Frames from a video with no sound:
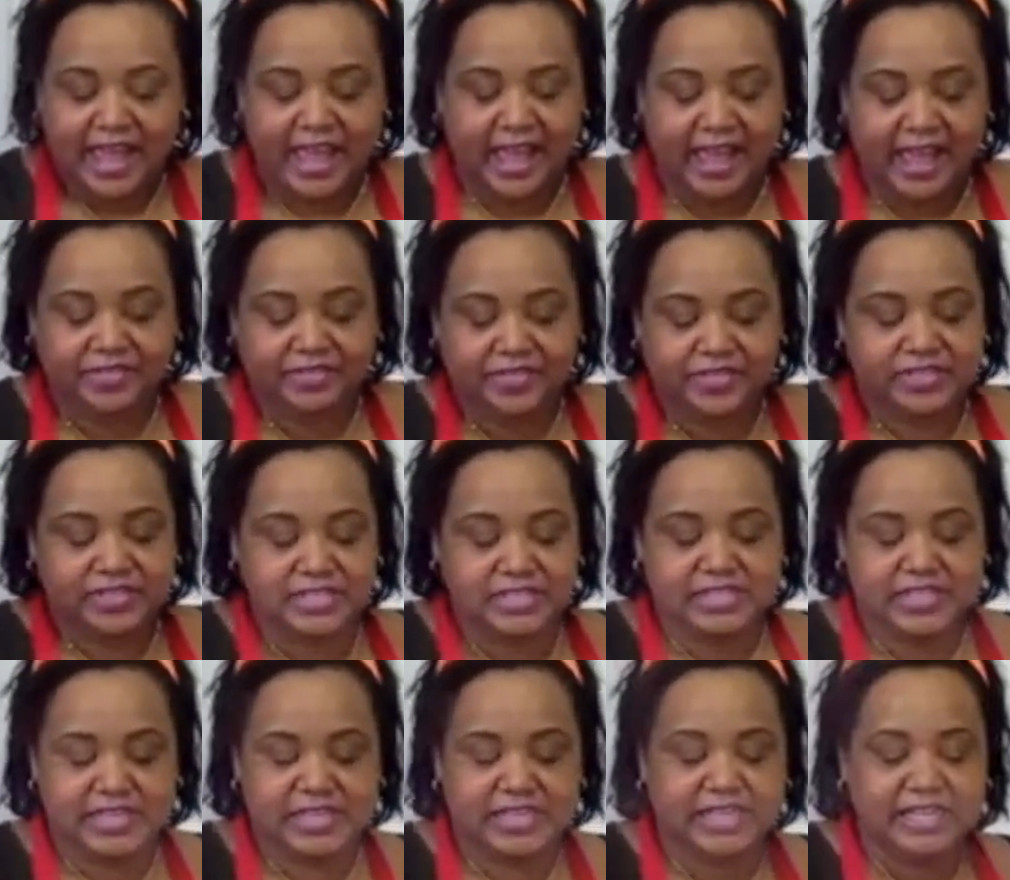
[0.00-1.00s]
And this
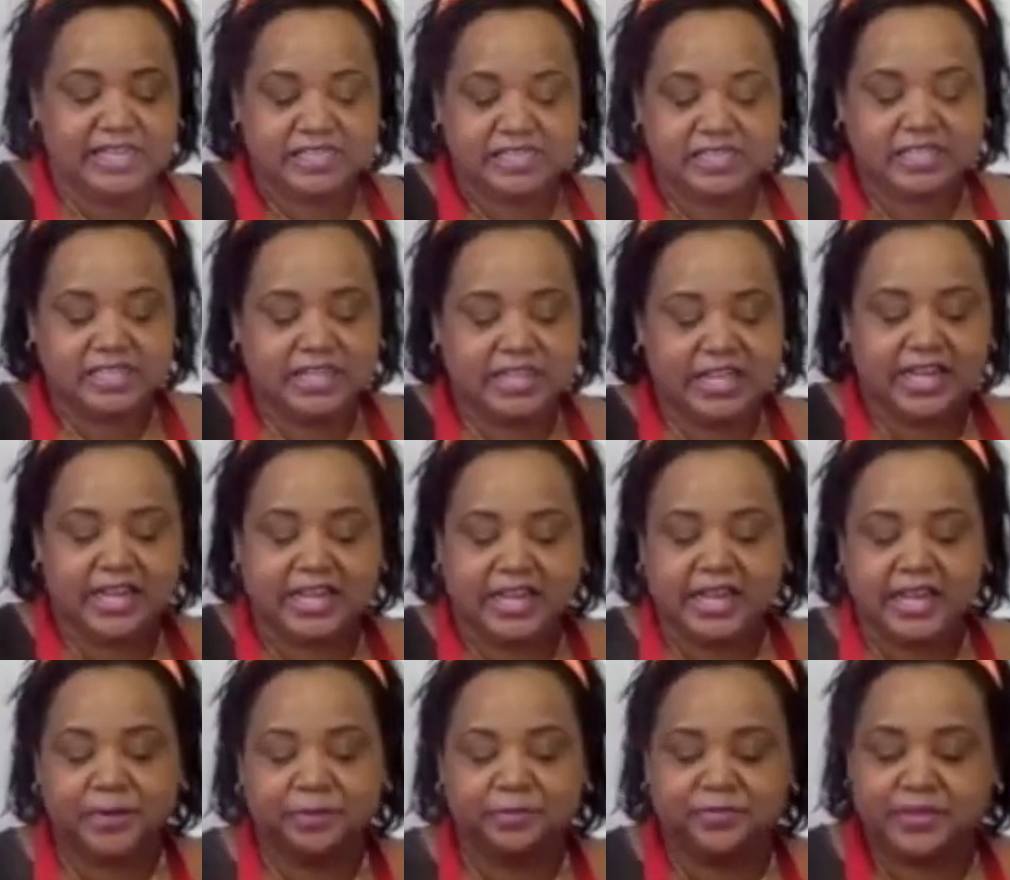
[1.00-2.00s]
is easily
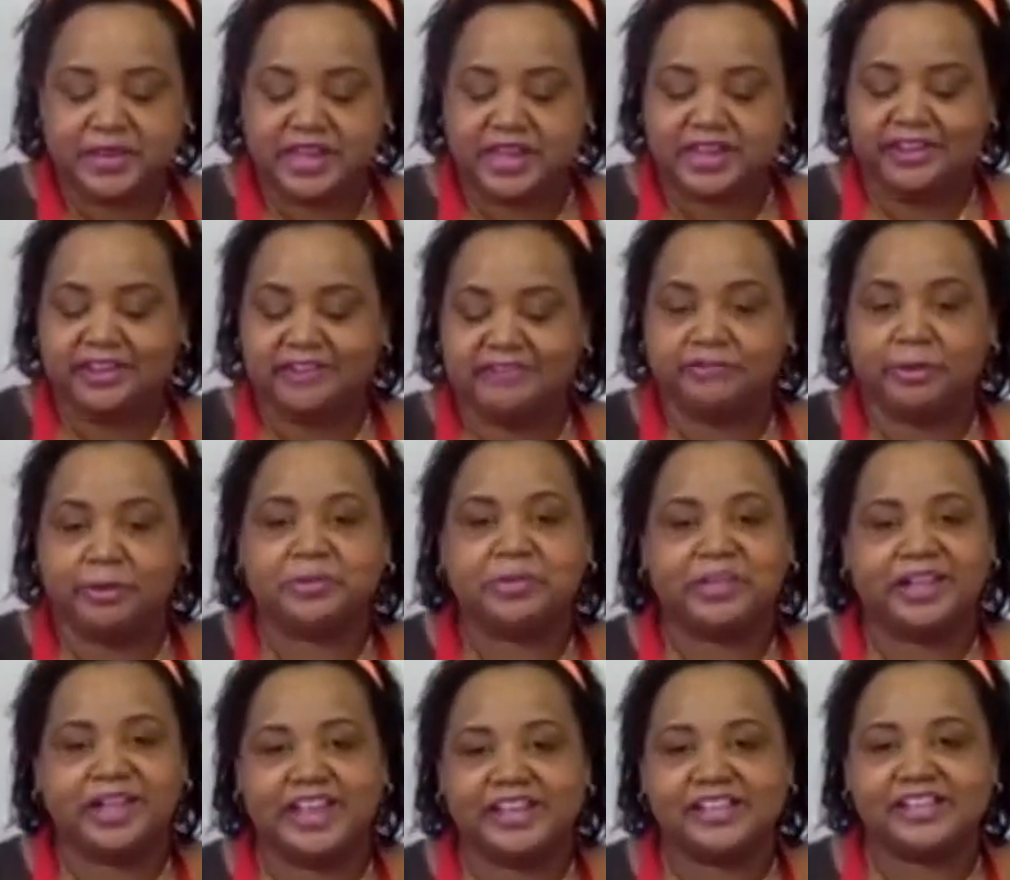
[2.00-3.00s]
can be
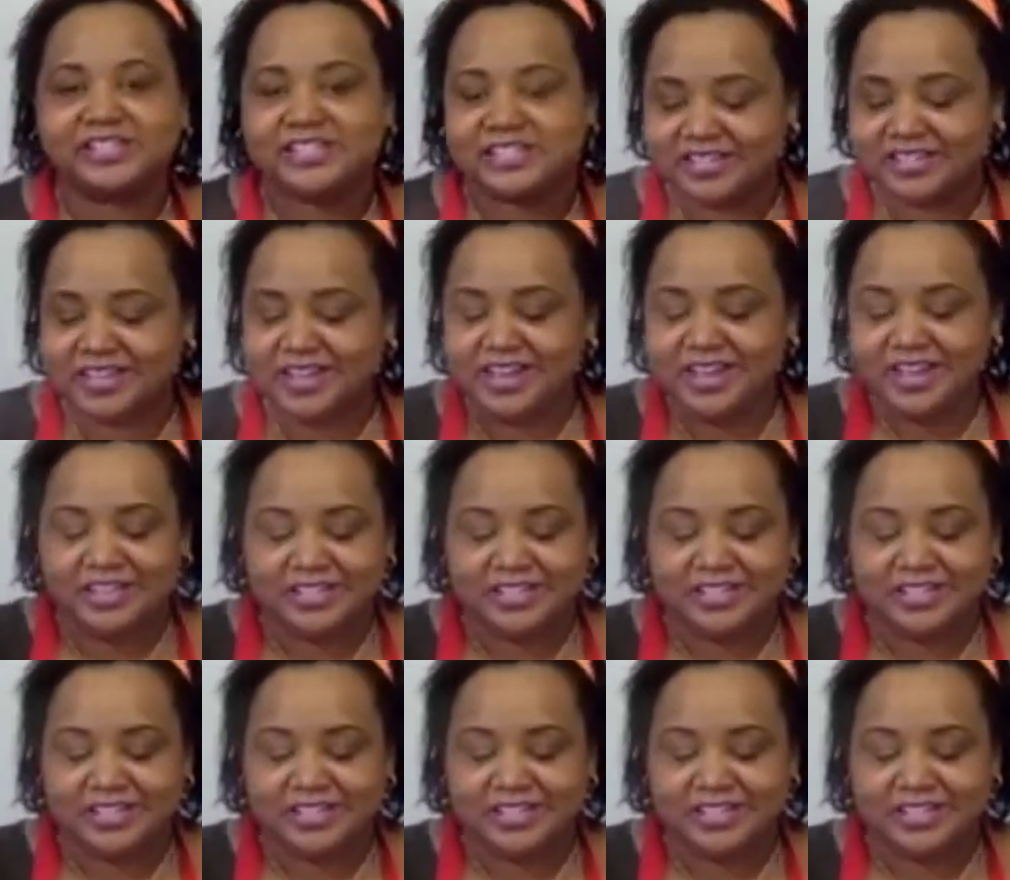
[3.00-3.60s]
replaced.